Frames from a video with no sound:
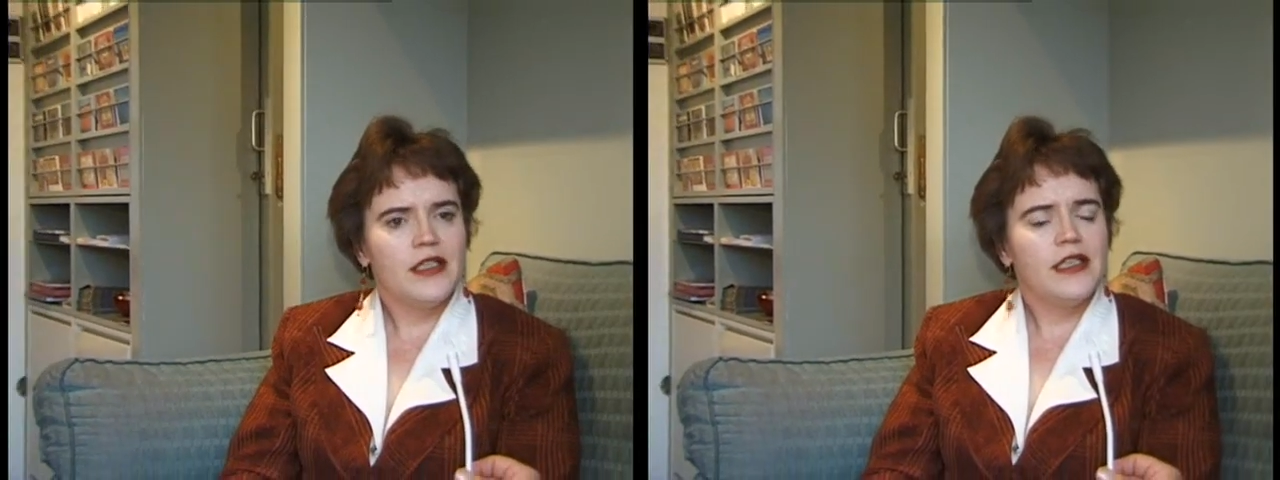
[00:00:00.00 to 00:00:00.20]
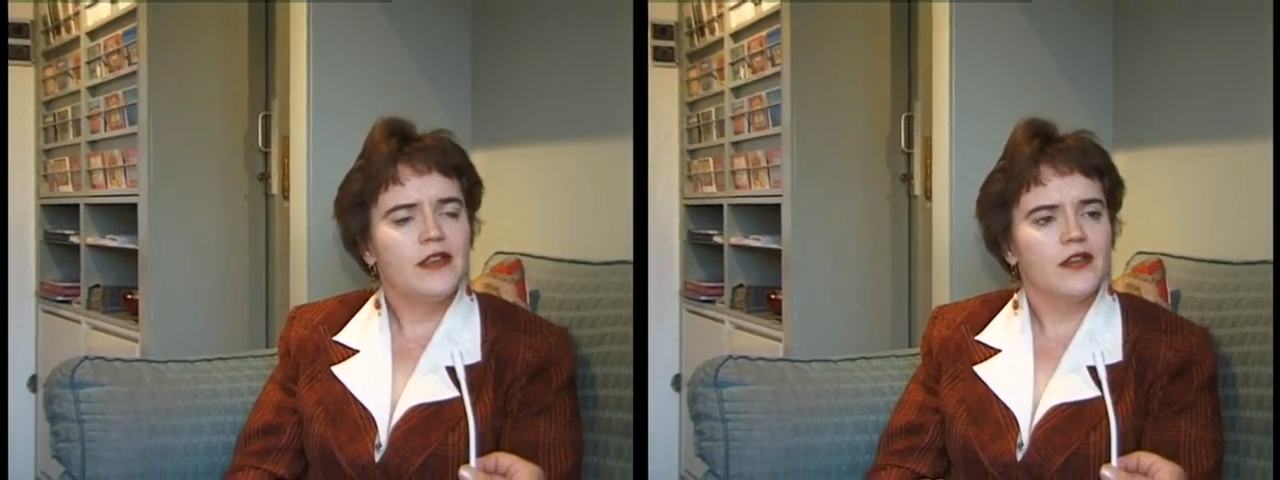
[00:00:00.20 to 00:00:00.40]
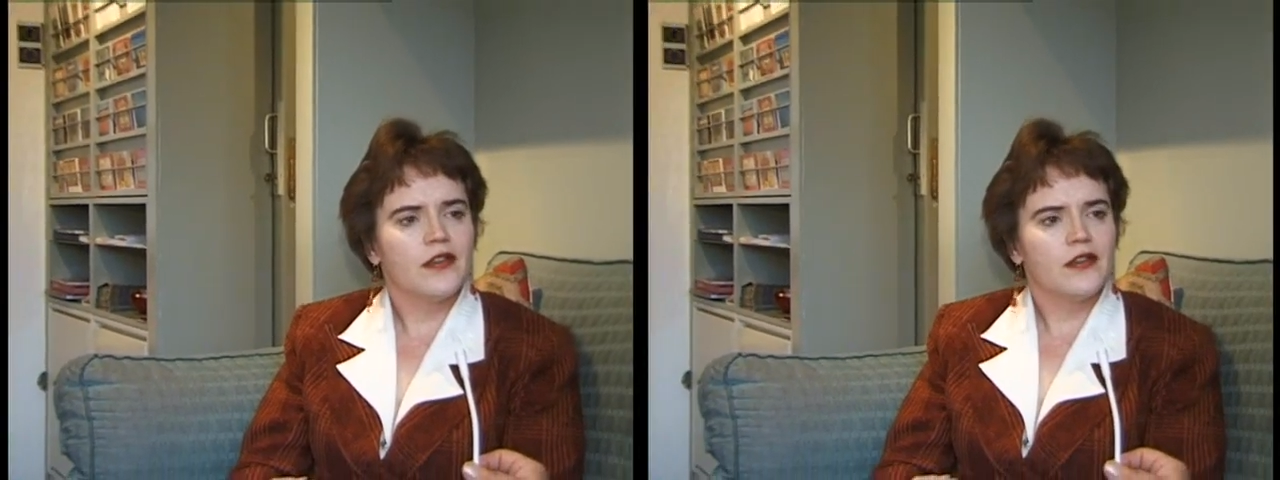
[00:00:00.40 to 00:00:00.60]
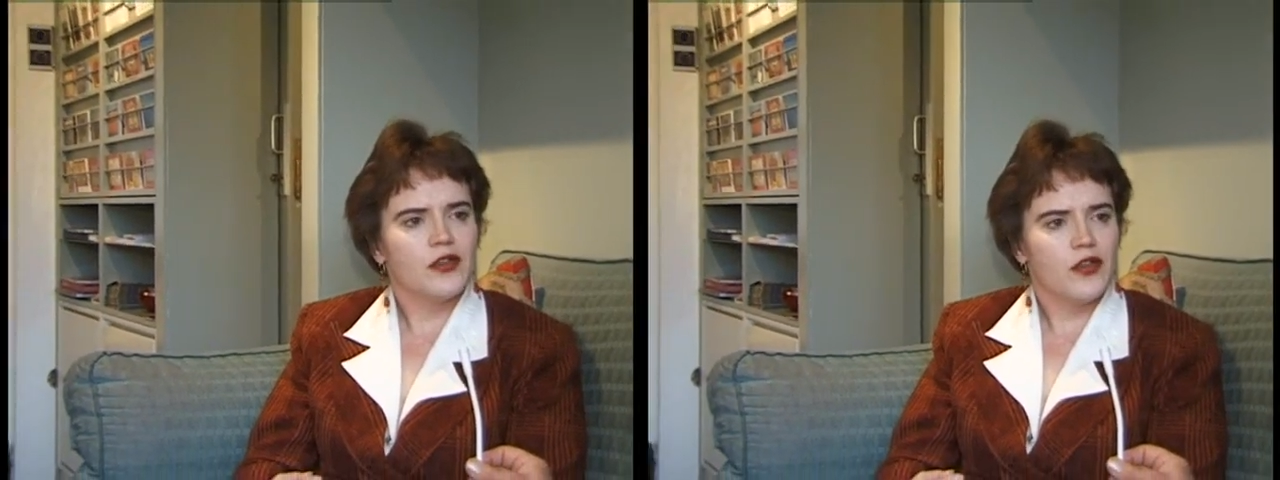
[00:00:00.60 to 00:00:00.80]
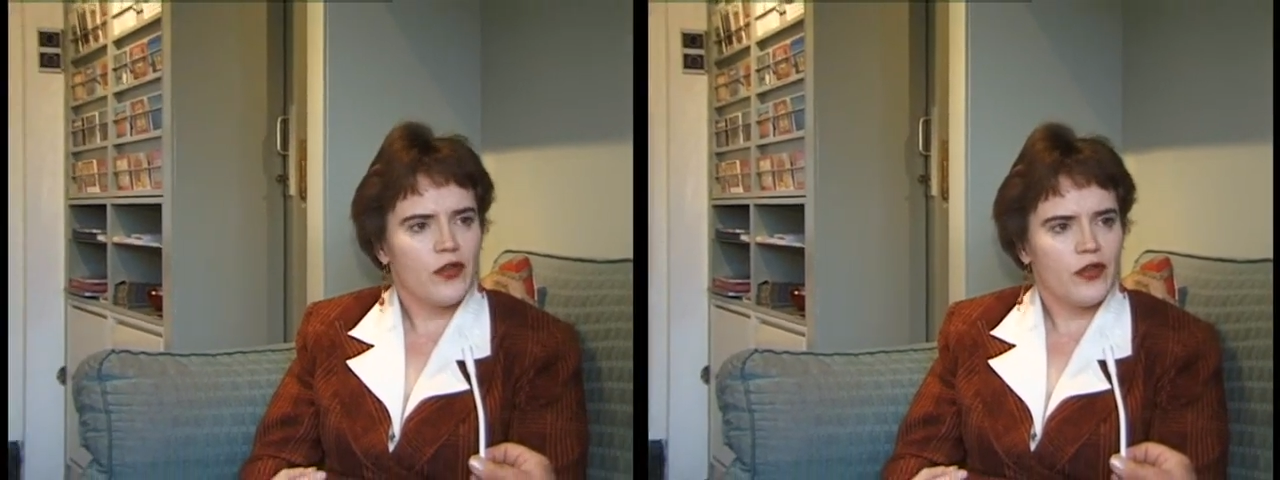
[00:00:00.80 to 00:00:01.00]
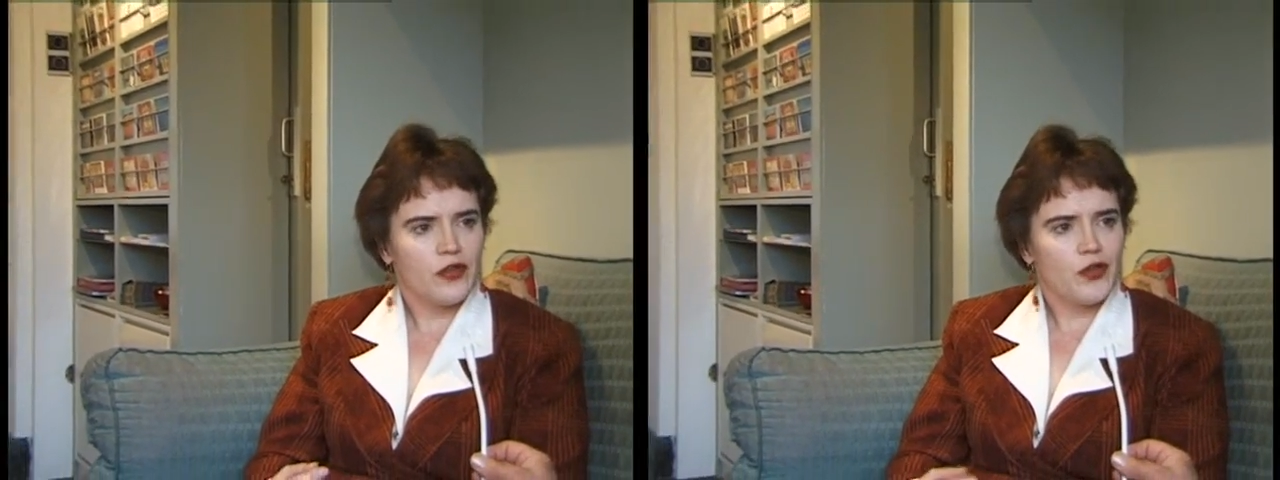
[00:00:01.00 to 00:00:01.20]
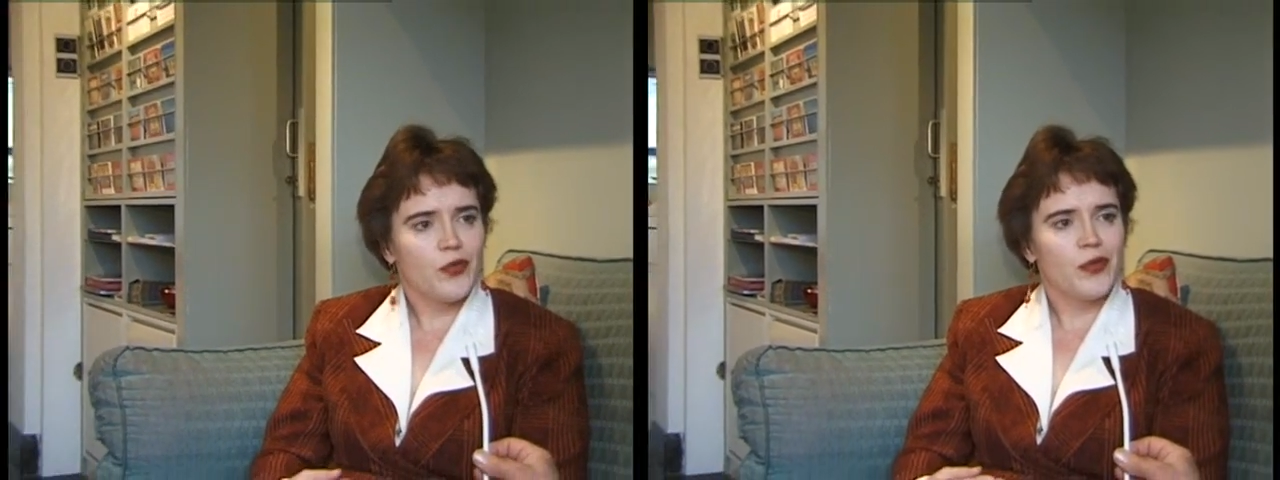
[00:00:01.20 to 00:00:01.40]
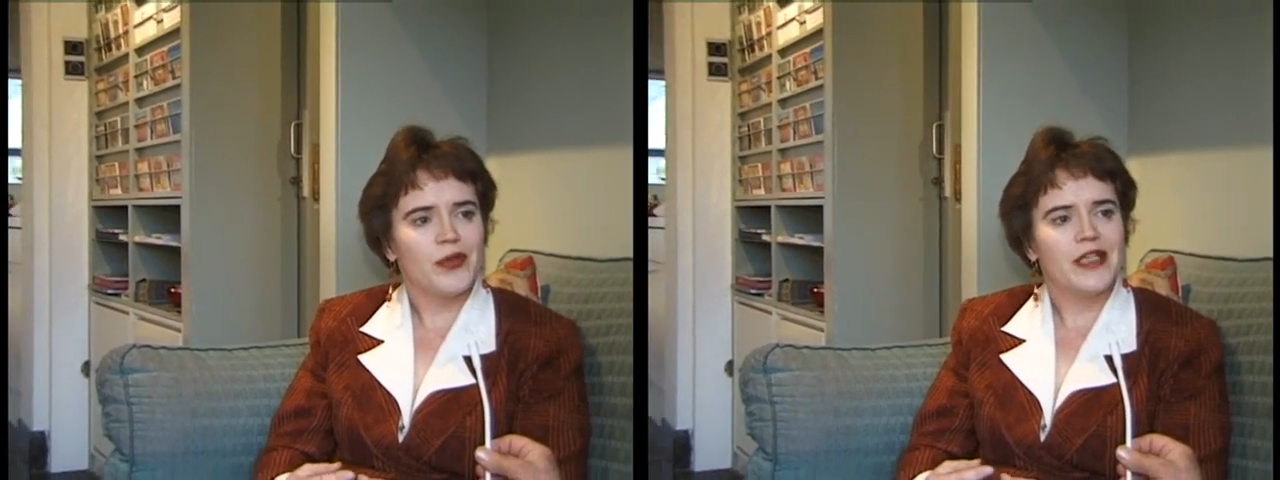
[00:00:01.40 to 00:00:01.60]
needle
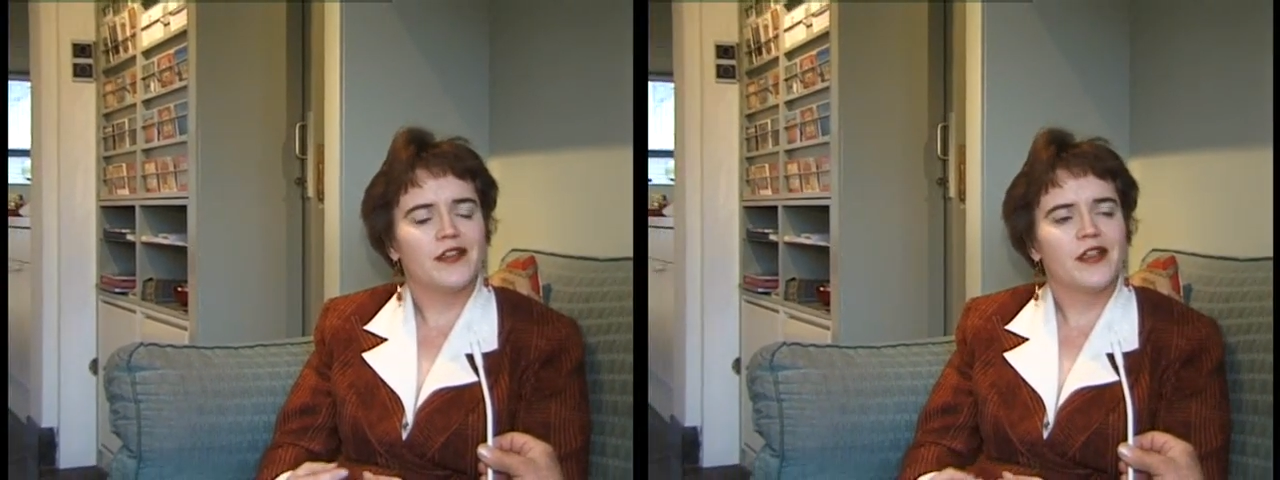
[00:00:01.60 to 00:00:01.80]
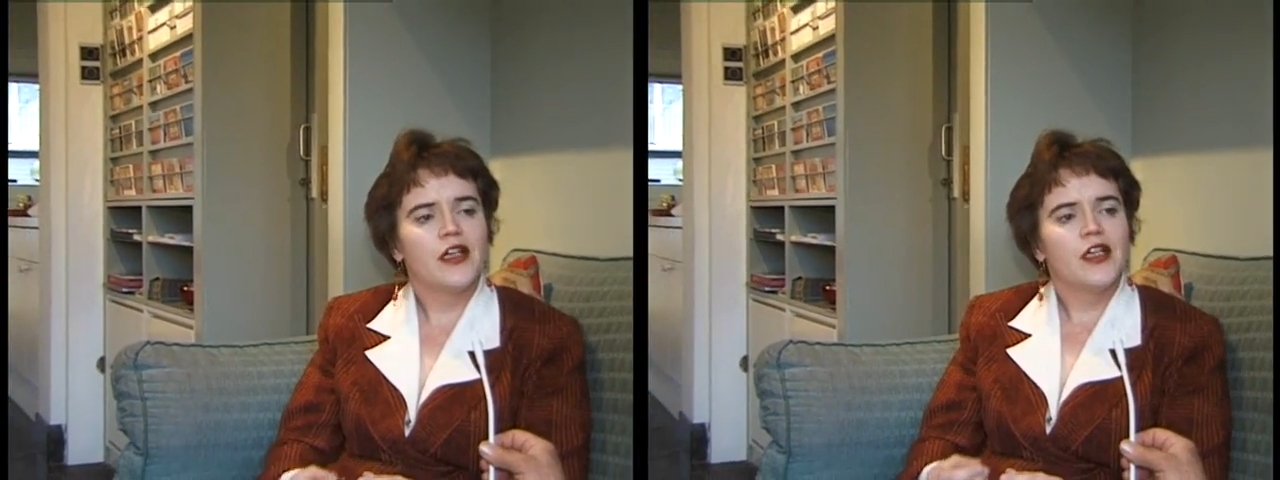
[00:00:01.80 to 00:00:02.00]
through it.